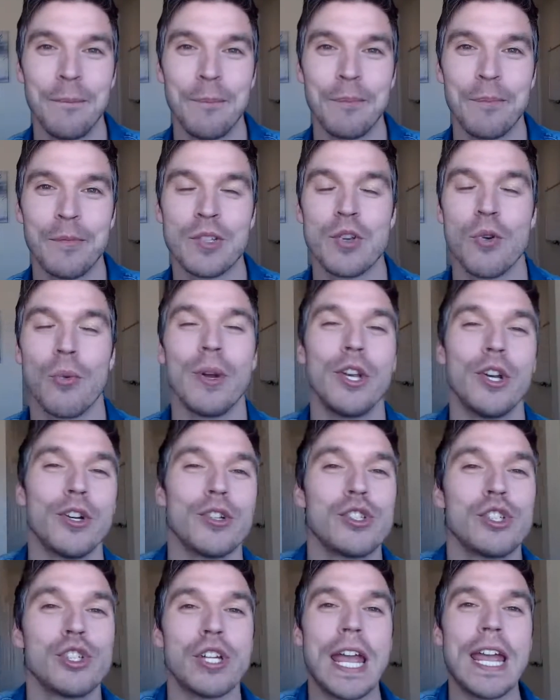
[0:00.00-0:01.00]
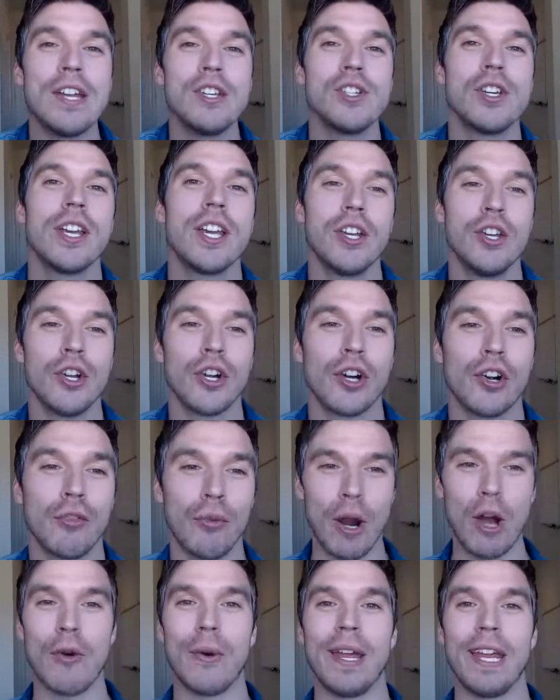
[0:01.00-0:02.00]
So when you're changing and you're
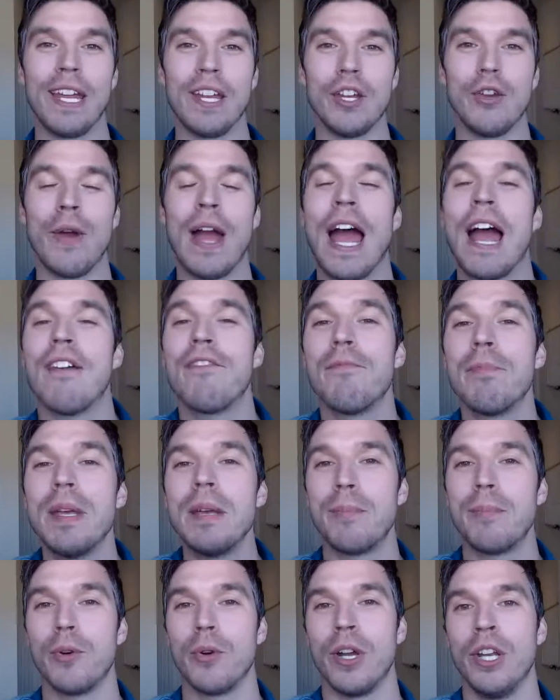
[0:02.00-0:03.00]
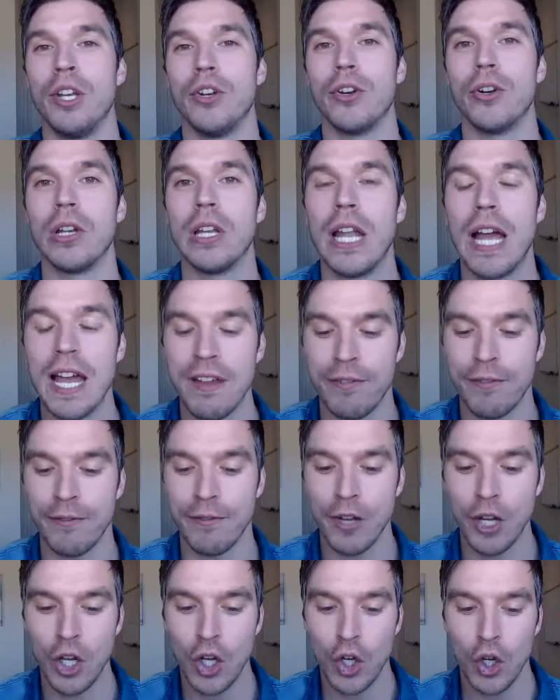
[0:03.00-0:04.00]
growing and you have people in your life
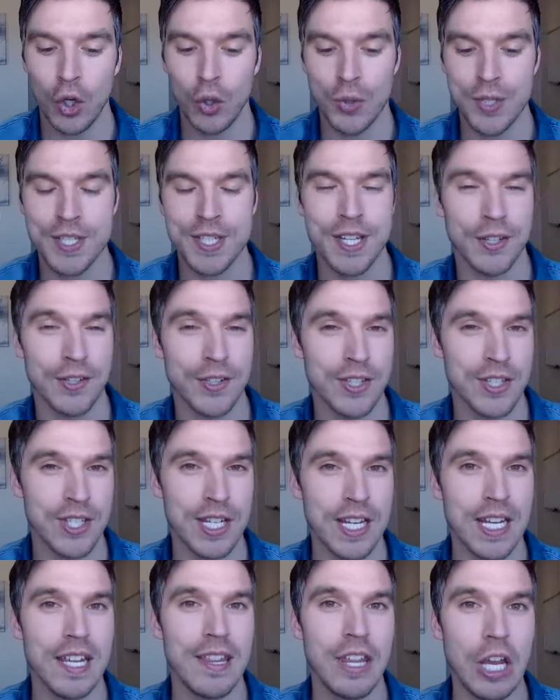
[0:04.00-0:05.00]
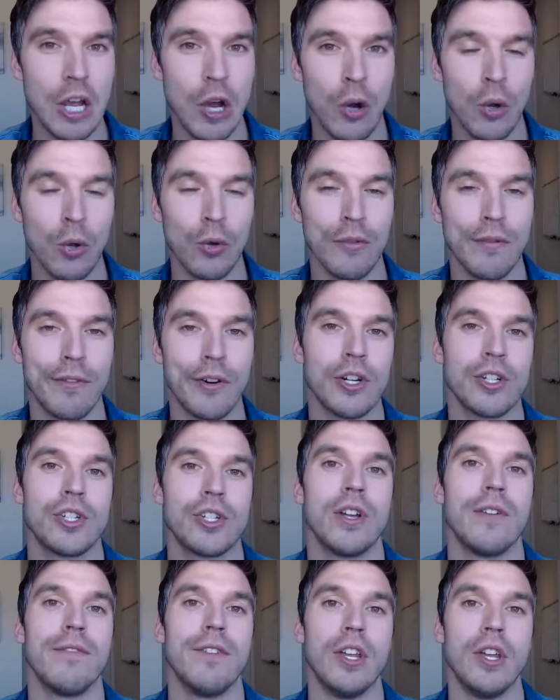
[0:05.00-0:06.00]
who still see the old
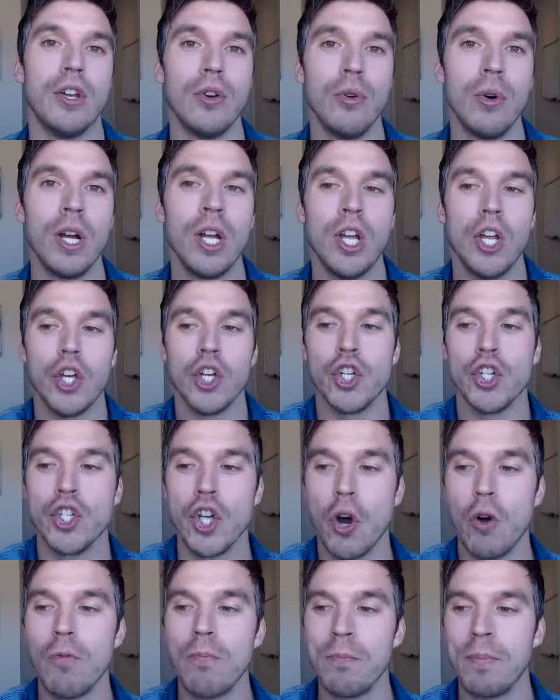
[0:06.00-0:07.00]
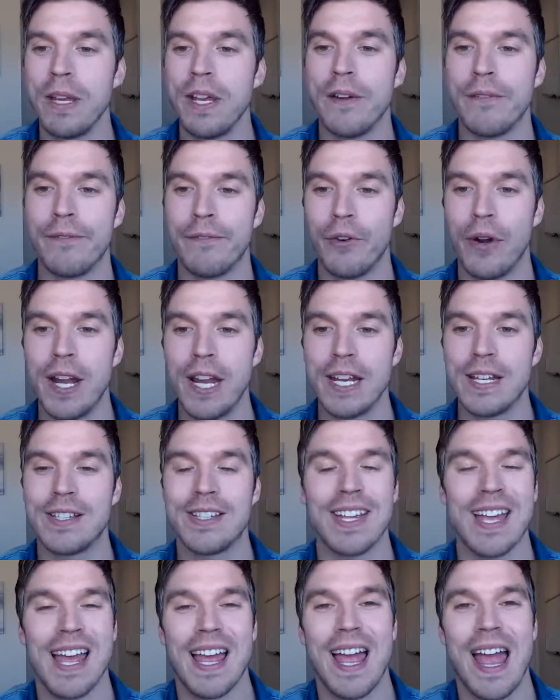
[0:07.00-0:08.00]
version of you, don't be afraid
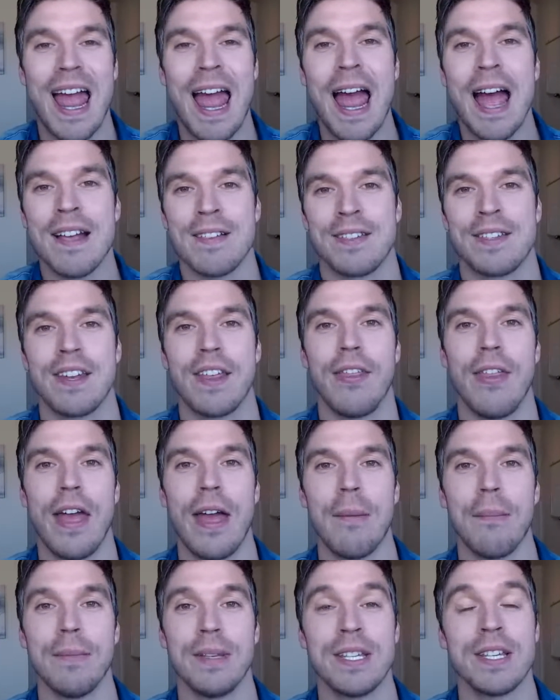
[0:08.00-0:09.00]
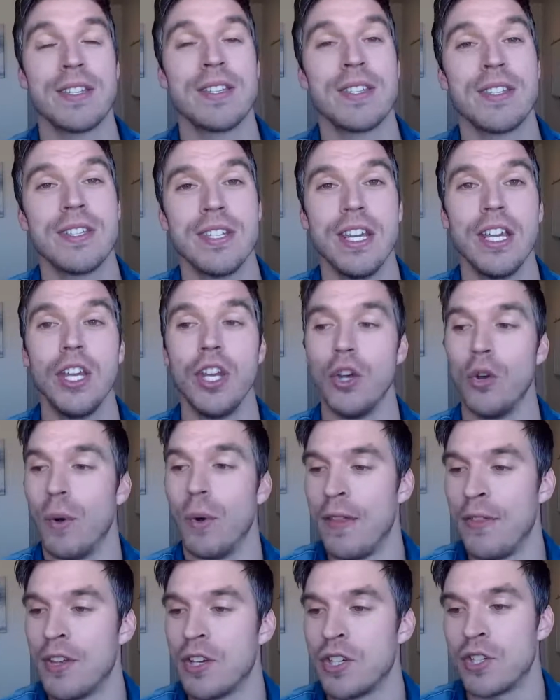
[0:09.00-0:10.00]
to ask them to see you
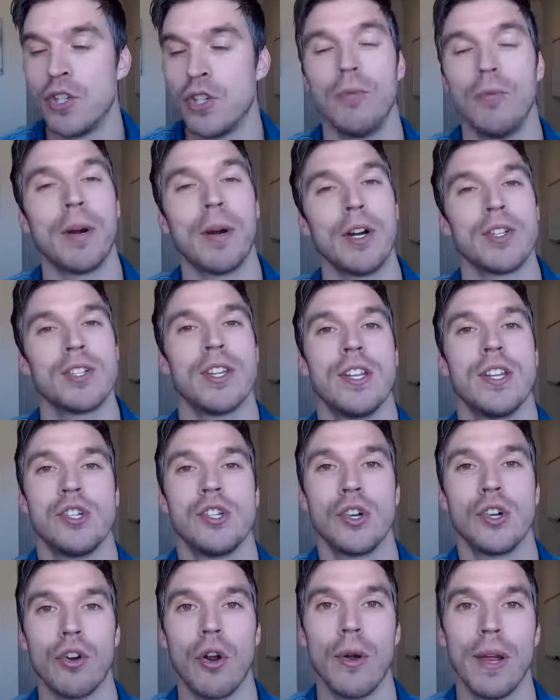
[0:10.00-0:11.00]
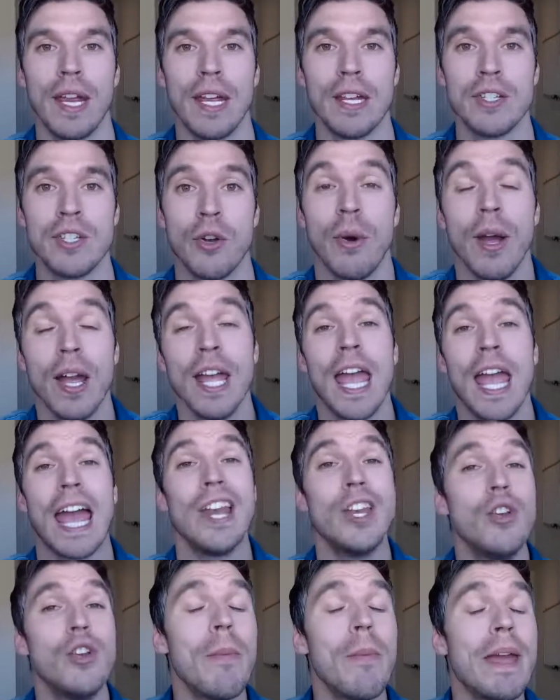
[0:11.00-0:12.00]
in this new person that you're growing into.
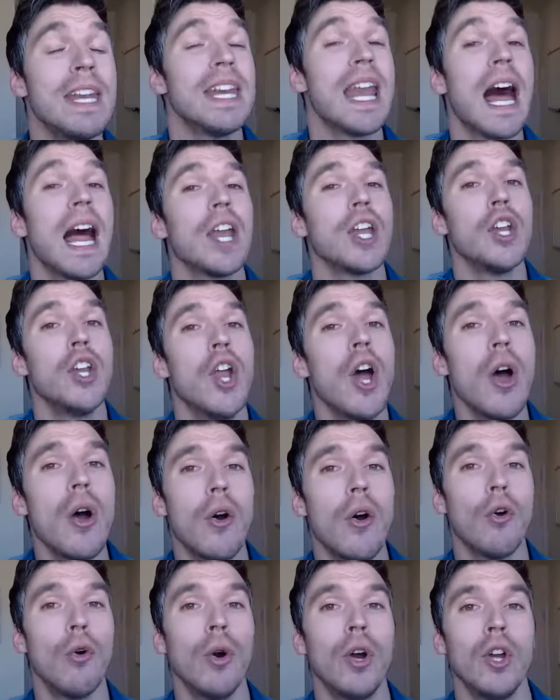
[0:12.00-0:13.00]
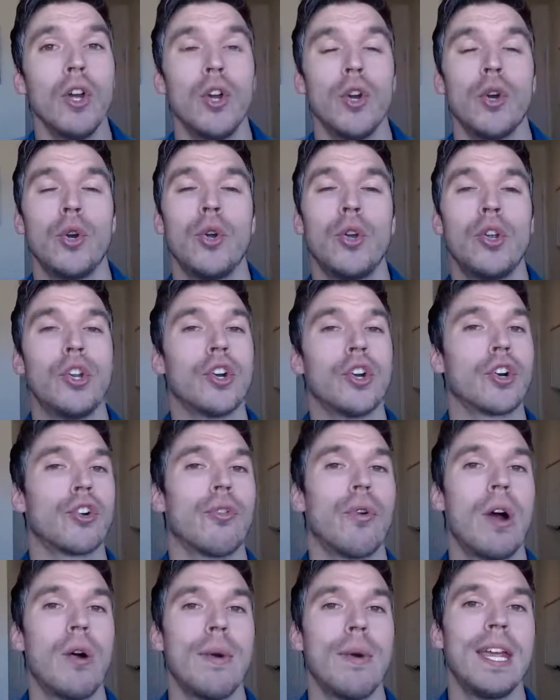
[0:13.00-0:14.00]
And you may not know who you're
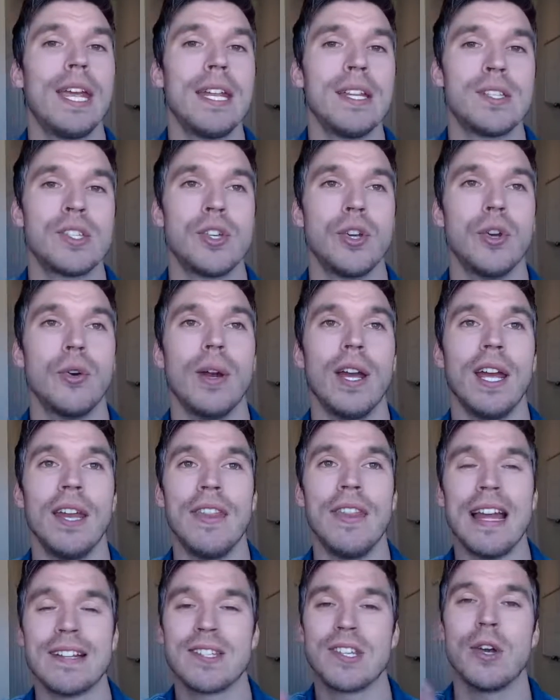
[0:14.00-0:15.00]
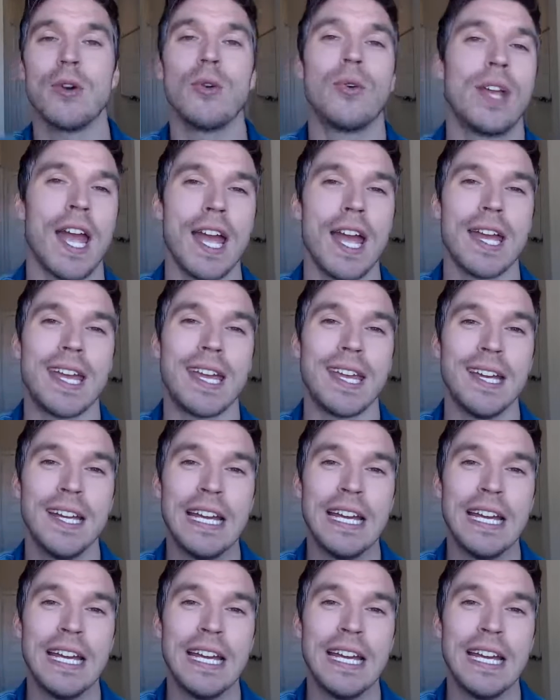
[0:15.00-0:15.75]
growing into, and that's okay.